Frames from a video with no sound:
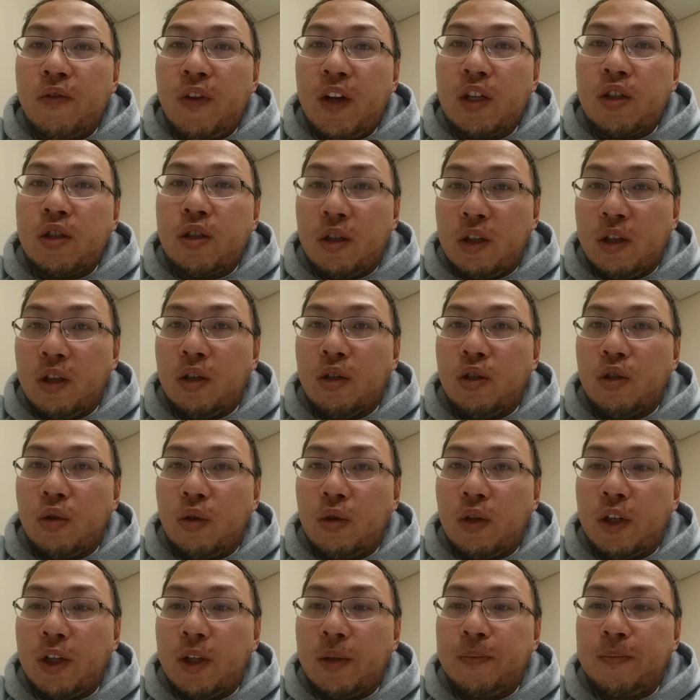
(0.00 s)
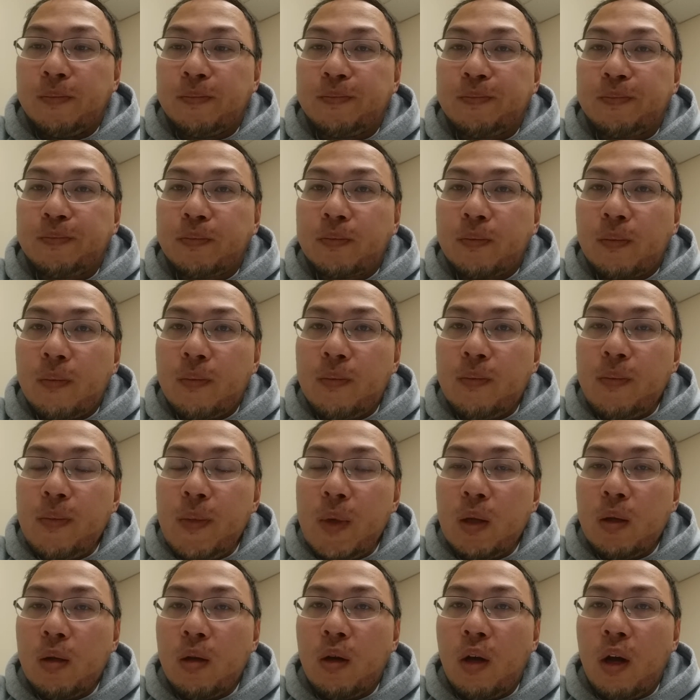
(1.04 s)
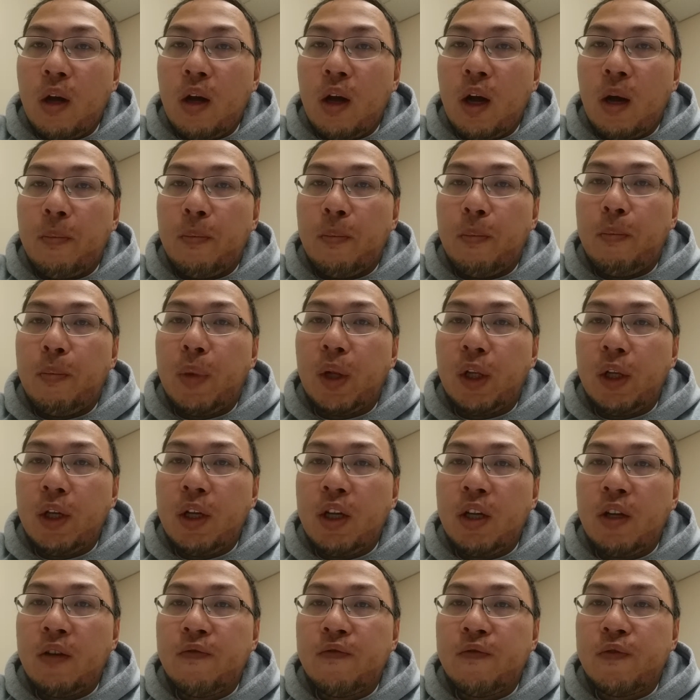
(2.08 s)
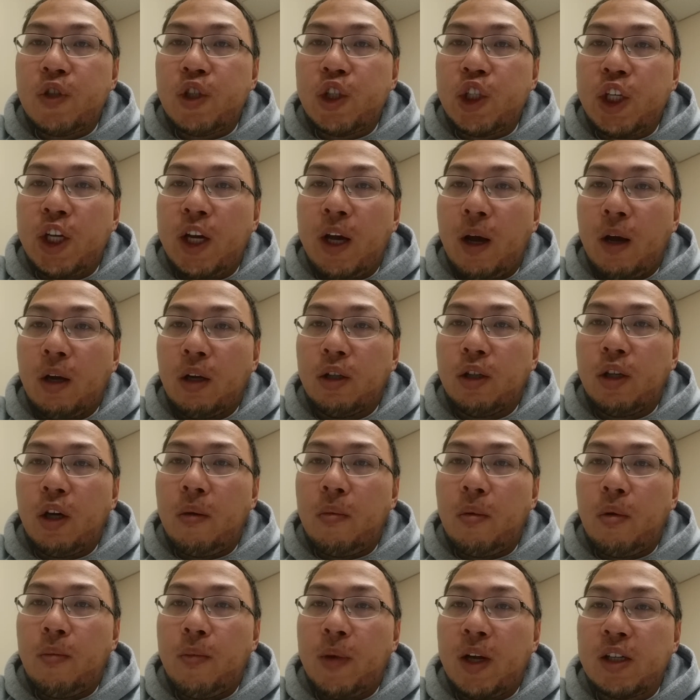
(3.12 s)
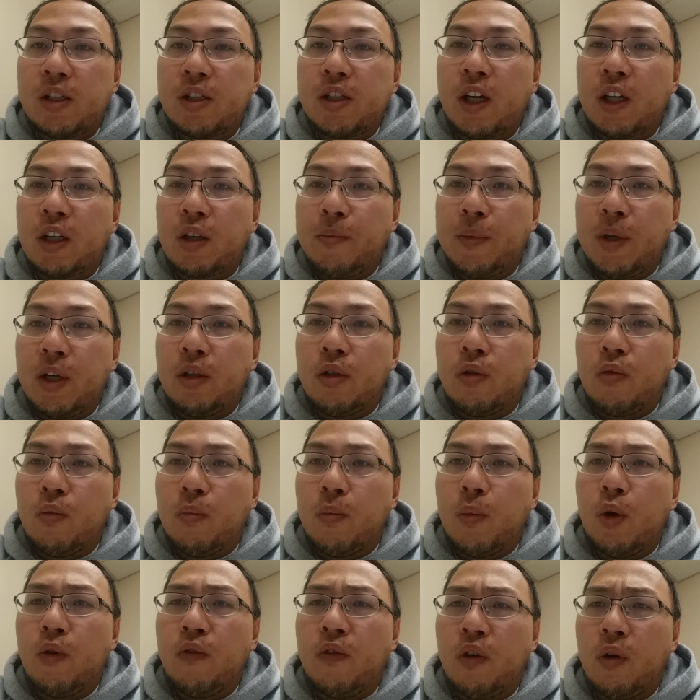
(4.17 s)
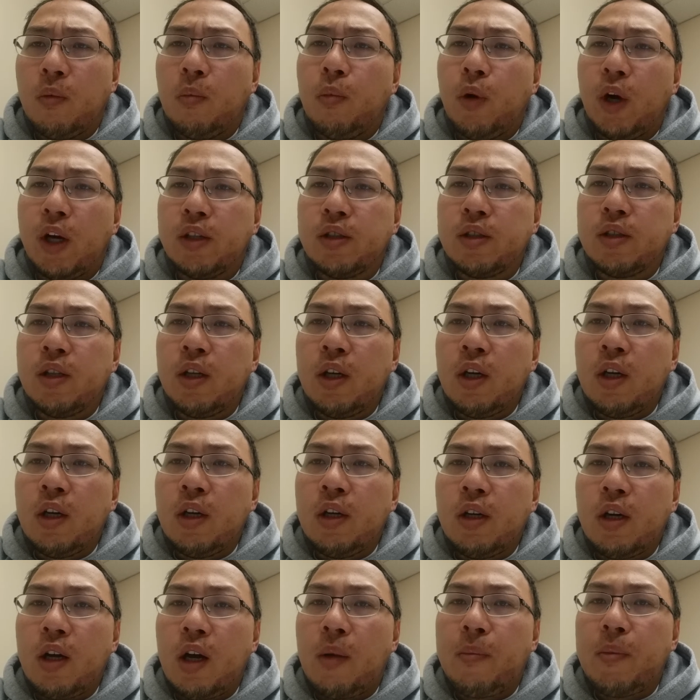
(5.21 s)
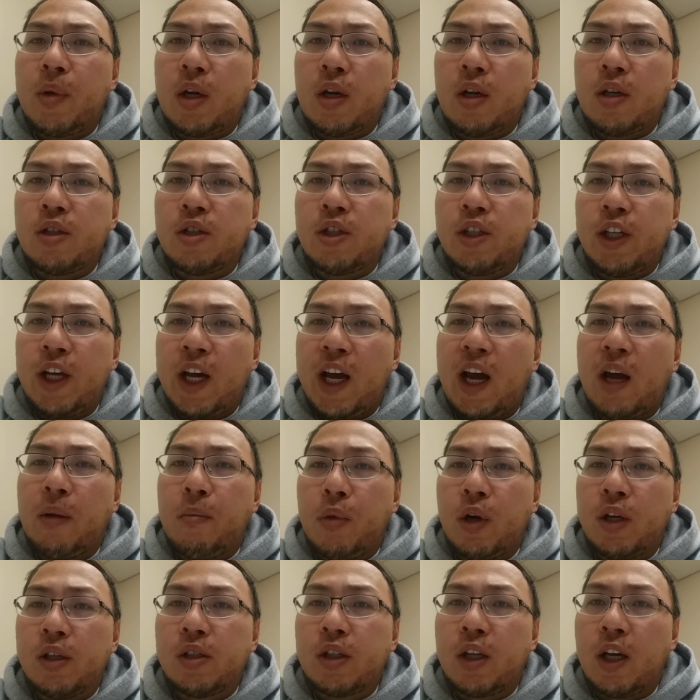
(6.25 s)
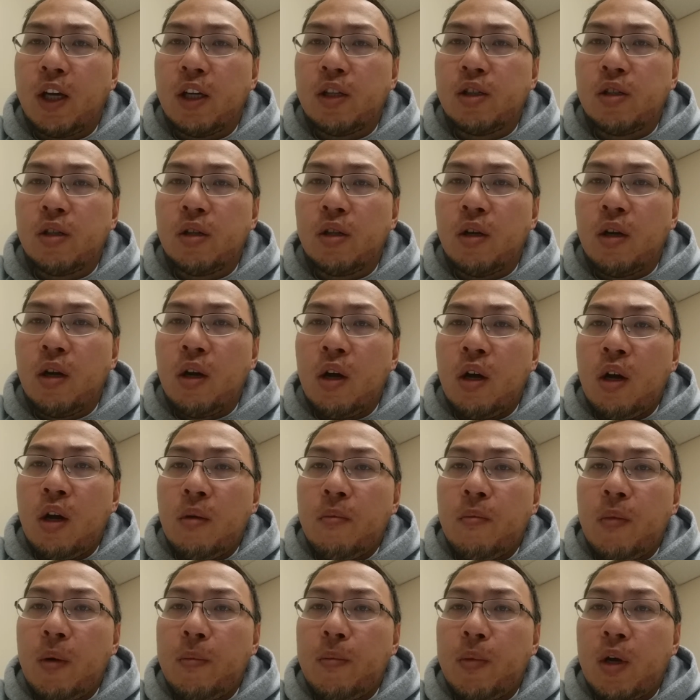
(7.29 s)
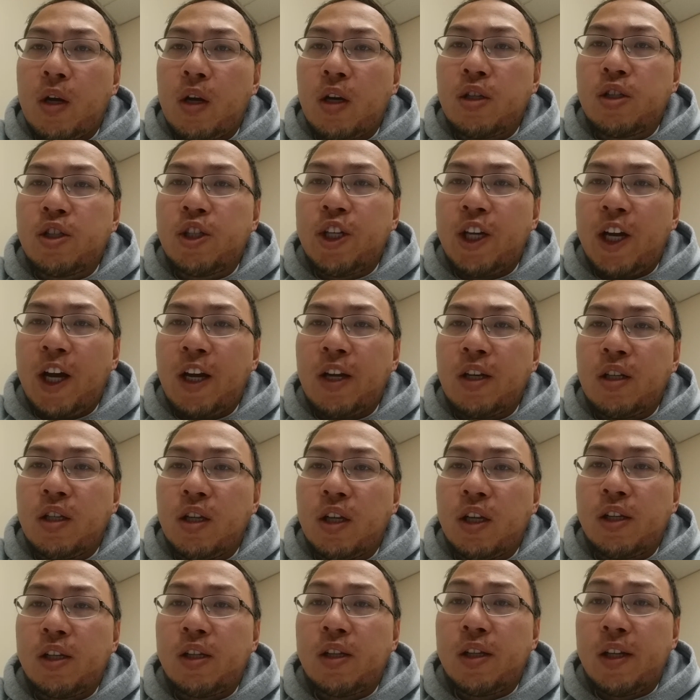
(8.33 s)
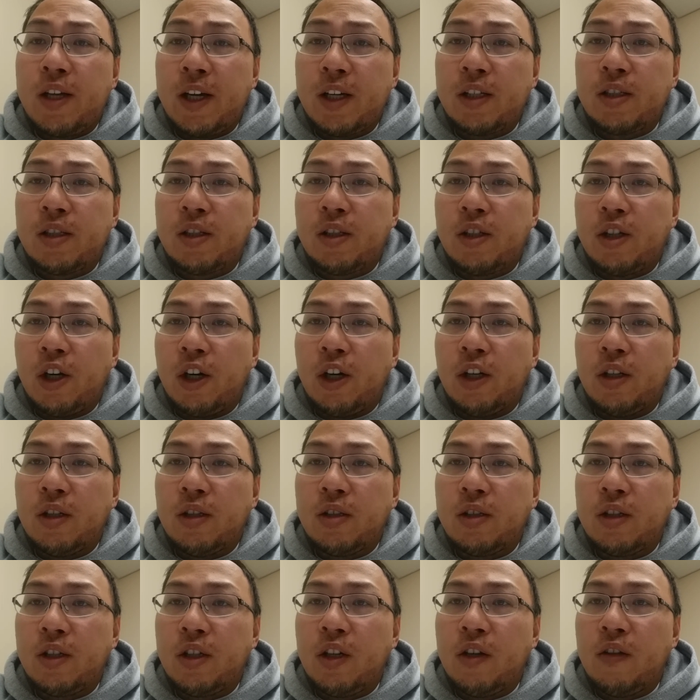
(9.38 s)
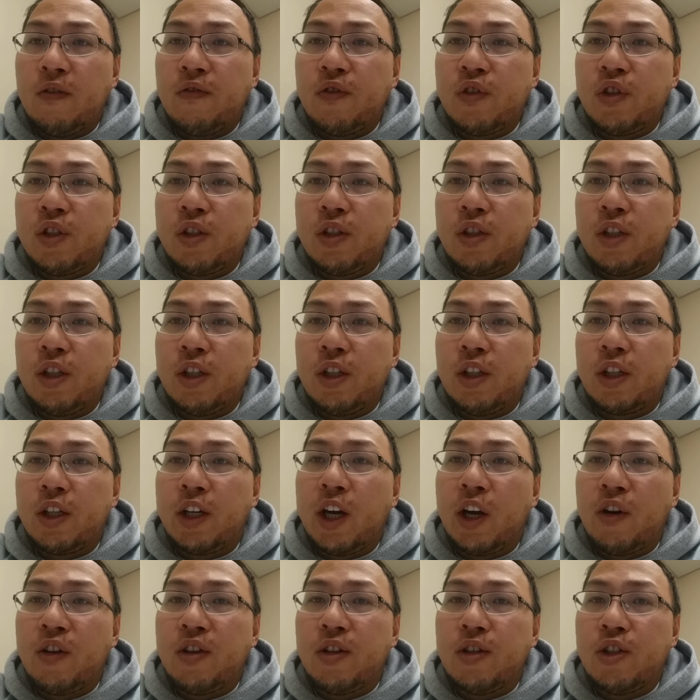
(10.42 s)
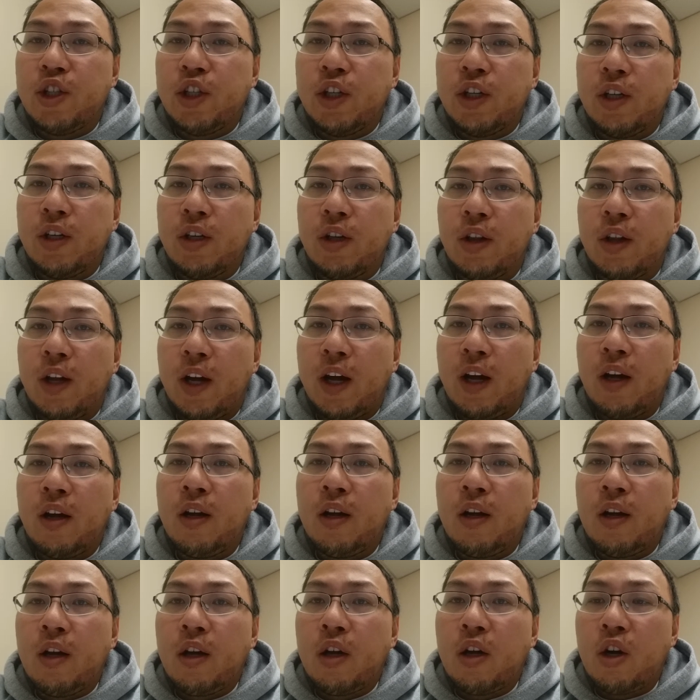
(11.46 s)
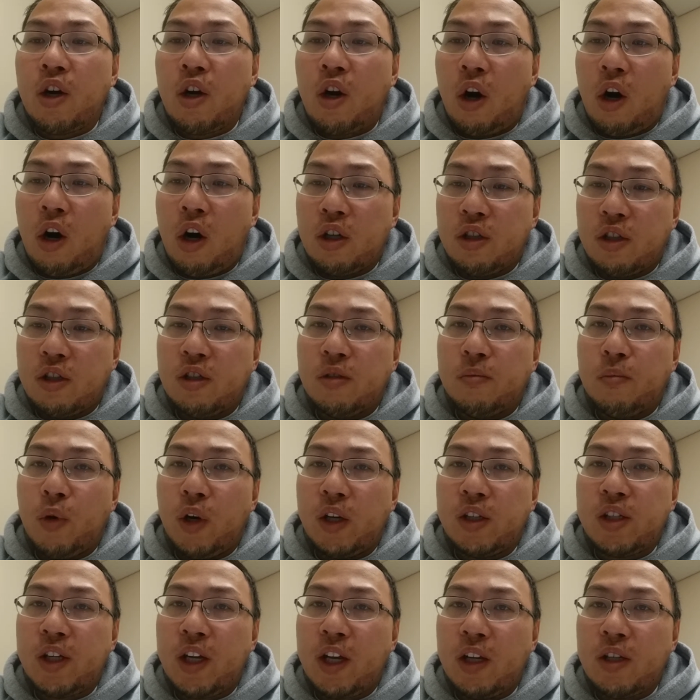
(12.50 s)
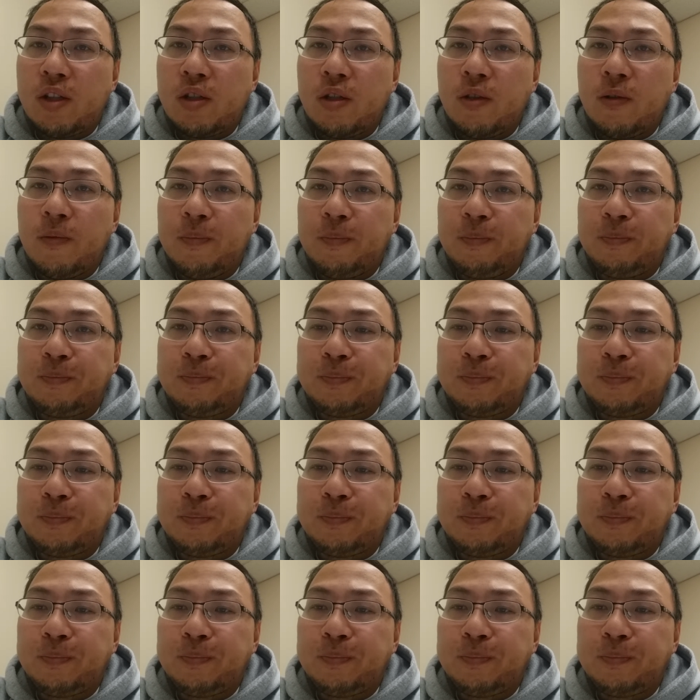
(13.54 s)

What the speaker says: of Angelina Jolie. I believe she had a double mastectomy to remove her breasts, not because she had breast cancer, but because she had a test done to see if she carried the gene that causes breast cancer.